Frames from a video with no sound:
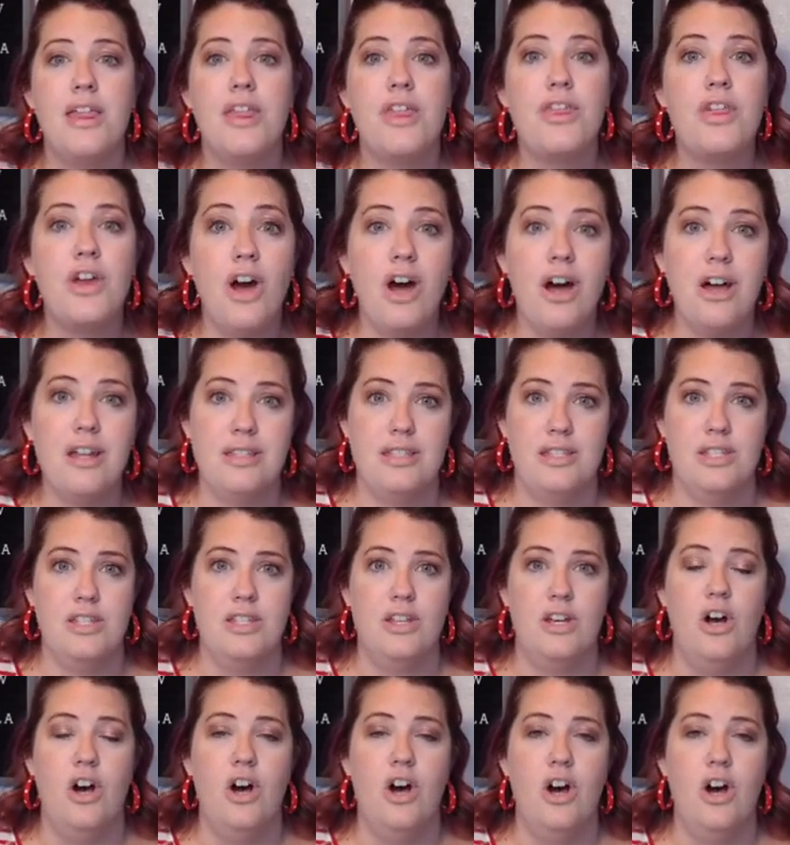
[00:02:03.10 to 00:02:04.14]
thoughts
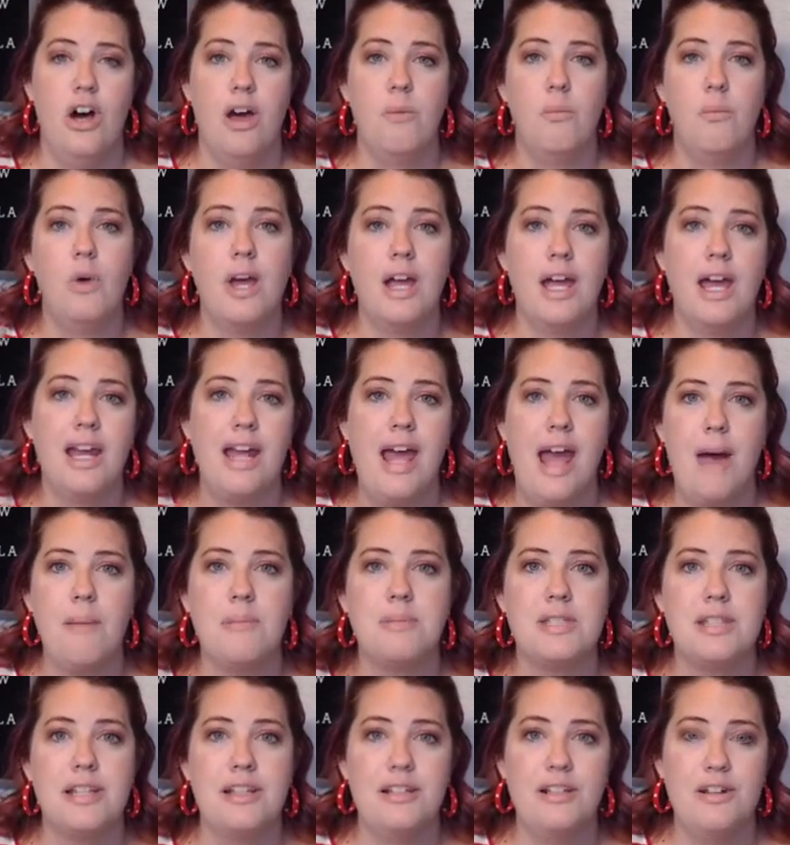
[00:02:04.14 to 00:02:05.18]
on what kind of
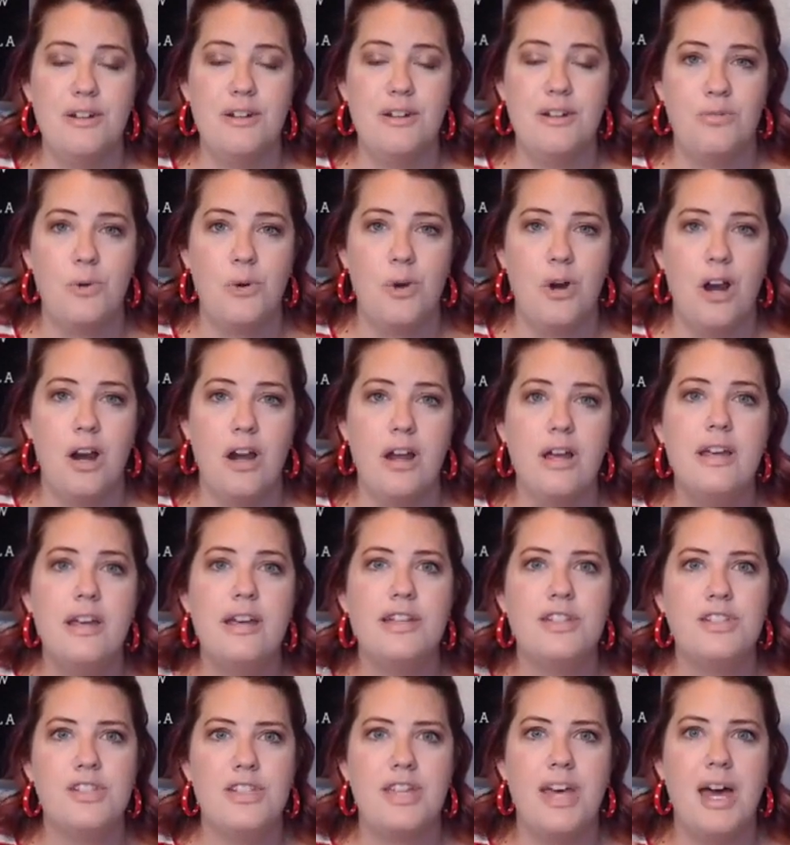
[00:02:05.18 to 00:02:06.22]
apps to look for,
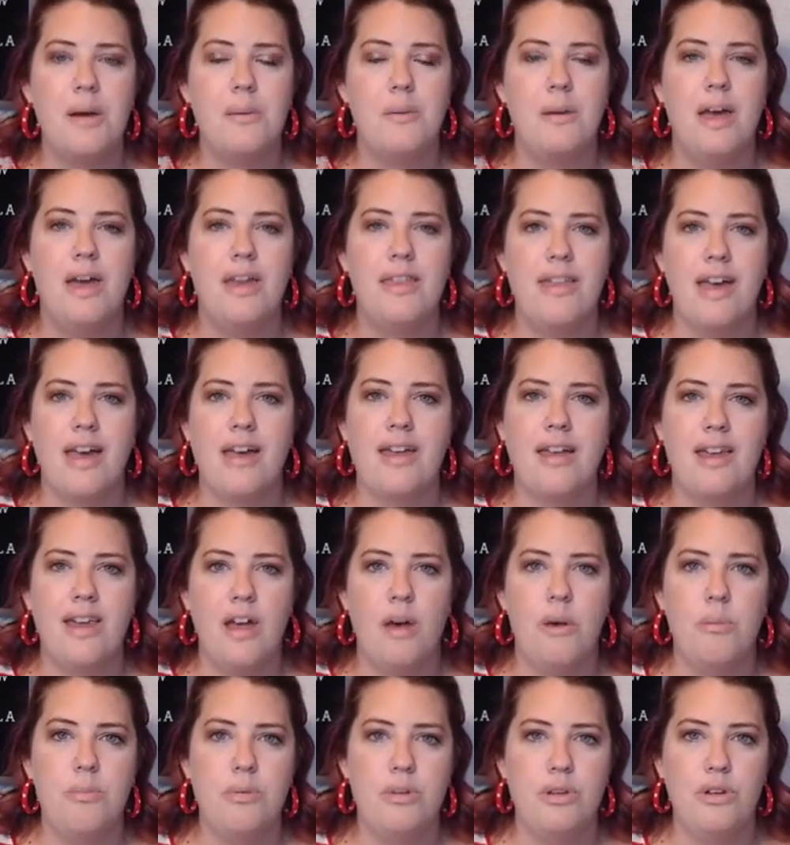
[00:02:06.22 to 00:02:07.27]
so that way that can
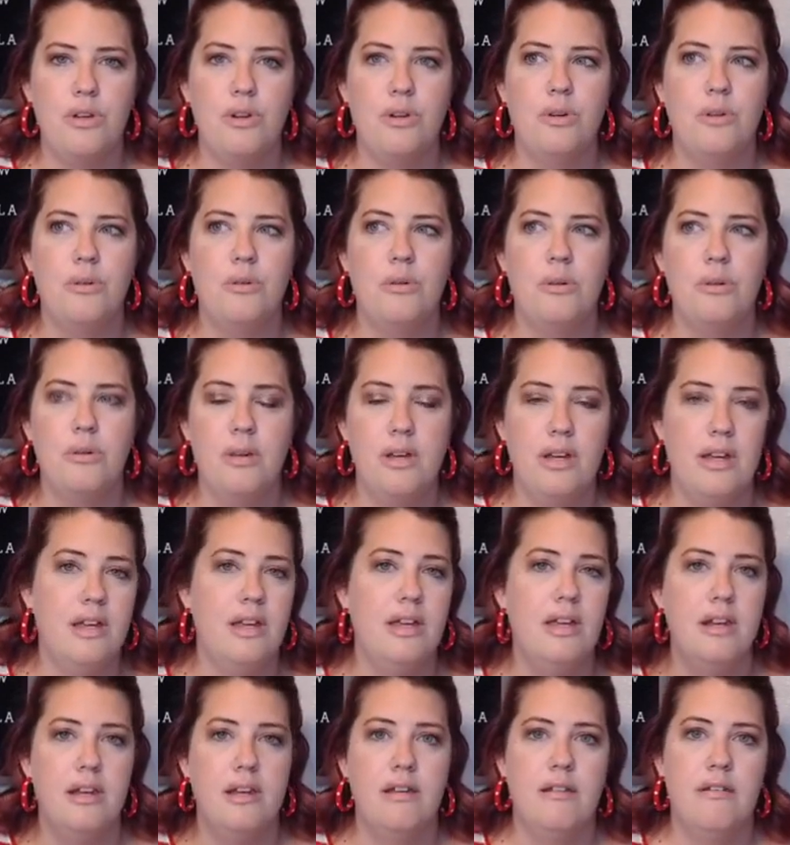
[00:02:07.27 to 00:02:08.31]
help you
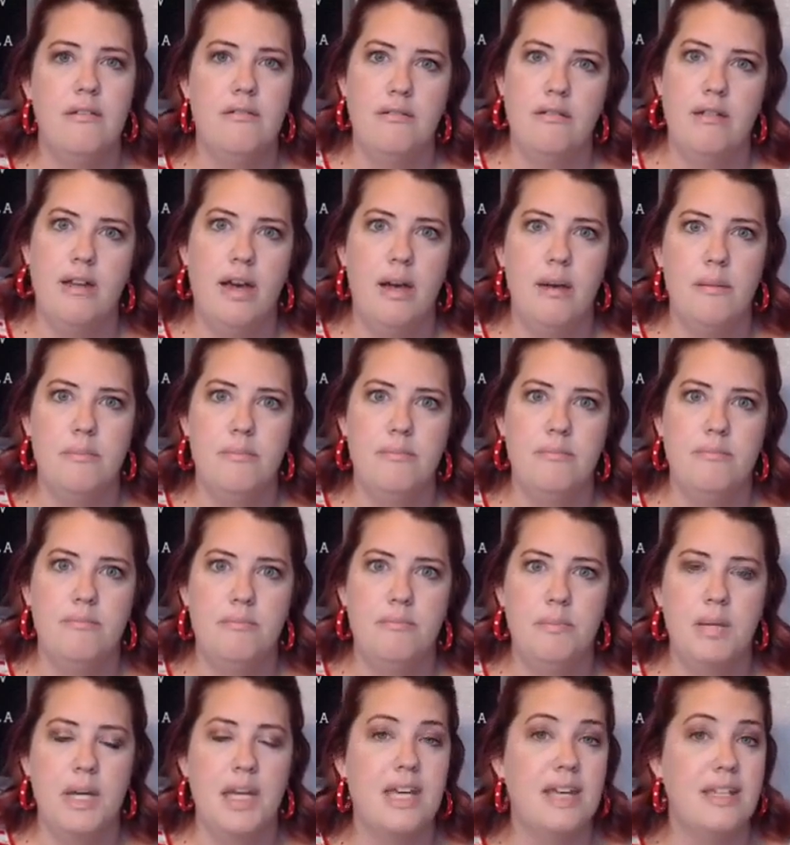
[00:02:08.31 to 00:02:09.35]
in
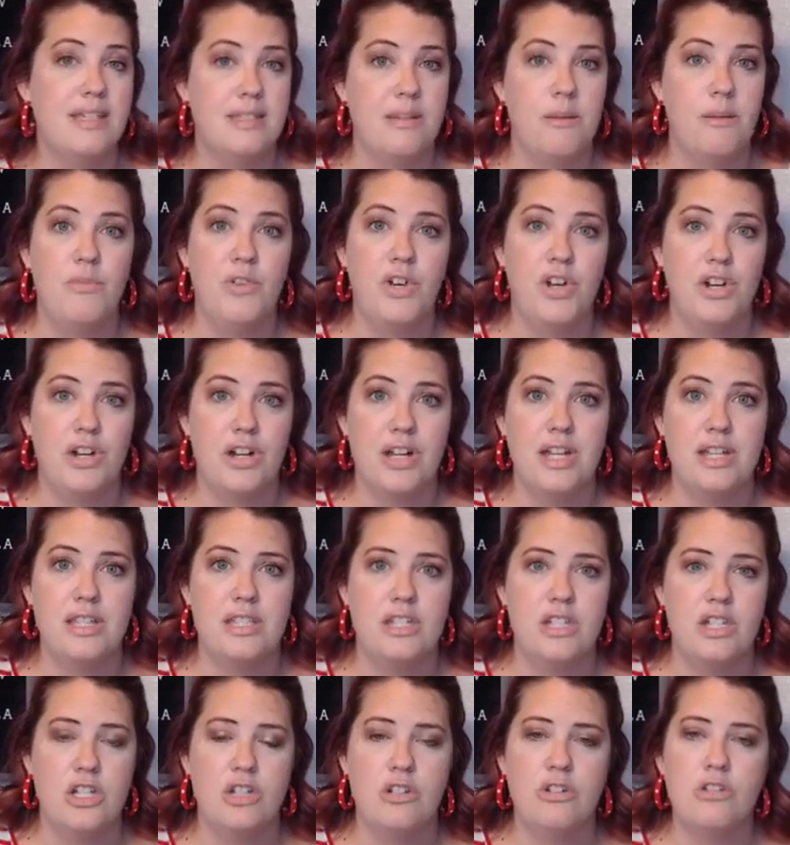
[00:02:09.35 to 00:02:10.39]
picking some for your kids
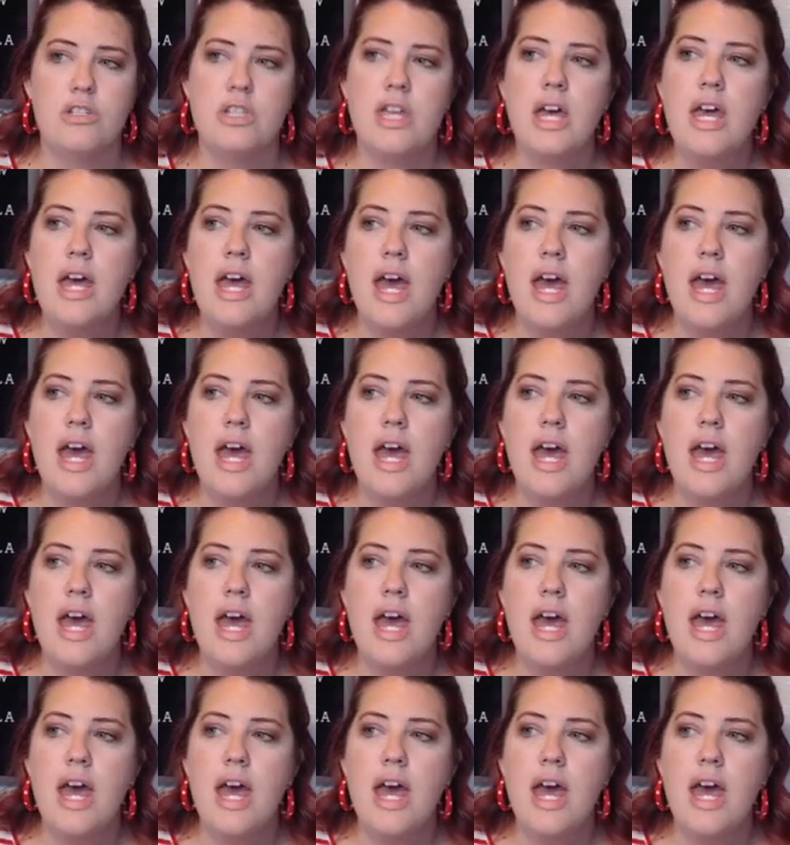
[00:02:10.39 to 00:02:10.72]
to use.